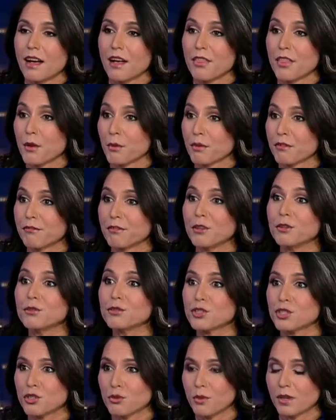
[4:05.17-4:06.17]
they
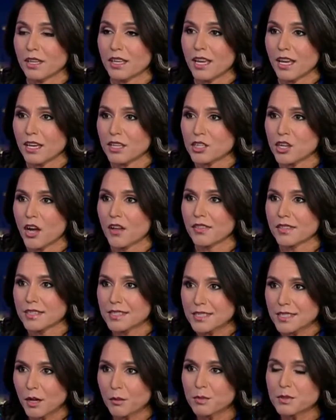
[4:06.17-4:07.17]
refuse to engage on the
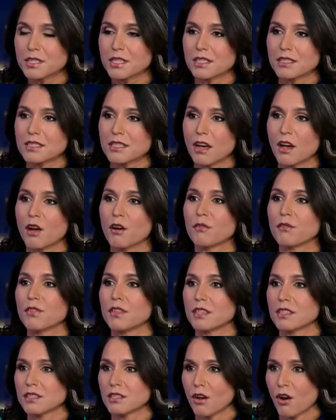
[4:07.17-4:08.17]
substance of
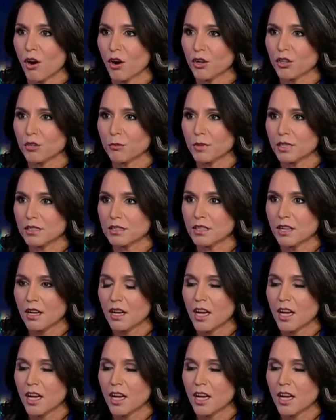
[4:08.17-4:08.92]
this argument